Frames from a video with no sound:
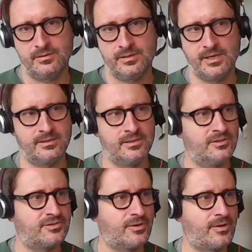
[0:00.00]
Yeah.
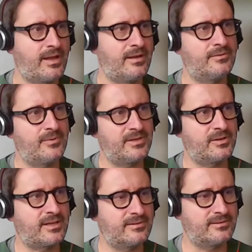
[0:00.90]
So and when
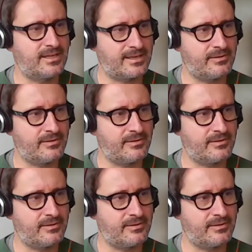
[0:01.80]
you can, like,